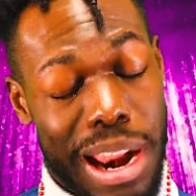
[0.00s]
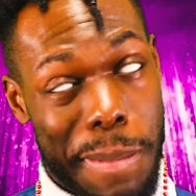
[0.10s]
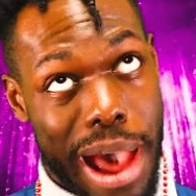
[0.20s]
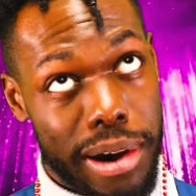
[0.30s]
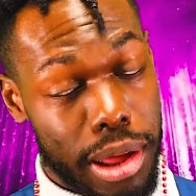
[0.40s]

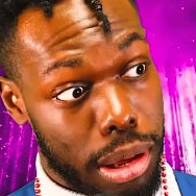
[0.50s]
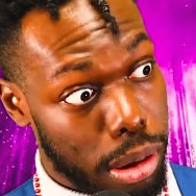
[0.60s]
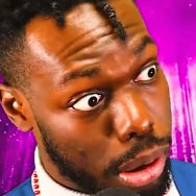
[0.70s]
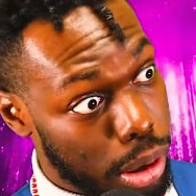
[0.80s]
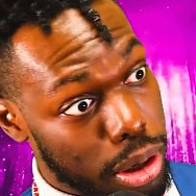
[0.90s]
about
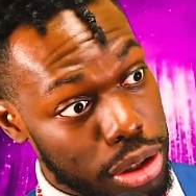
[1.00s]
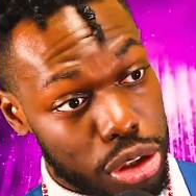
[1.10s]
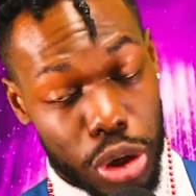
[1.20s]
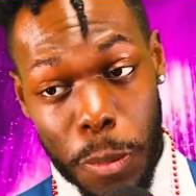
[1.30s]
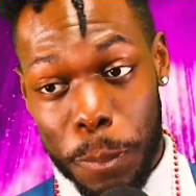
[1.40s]
a
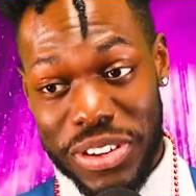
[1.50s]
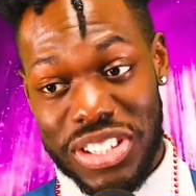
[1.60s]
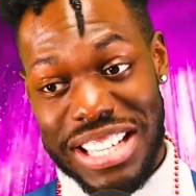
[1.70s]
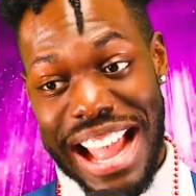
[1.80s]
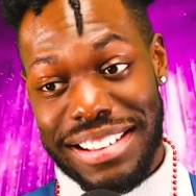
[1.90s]
two
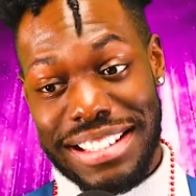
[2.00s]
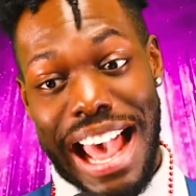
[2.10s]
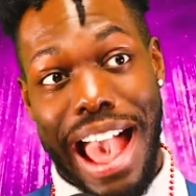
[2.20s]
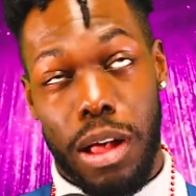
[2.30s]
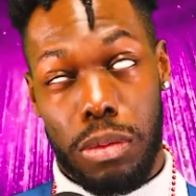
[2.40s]

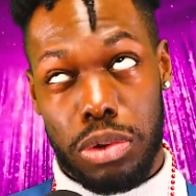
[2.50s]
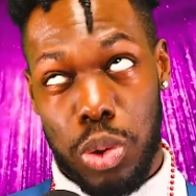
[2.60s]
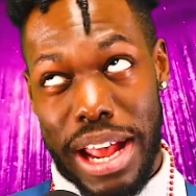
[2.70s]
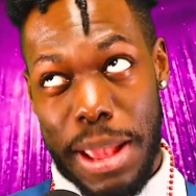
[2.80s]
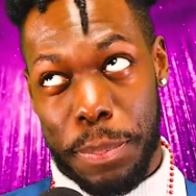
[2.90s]
percentile, 20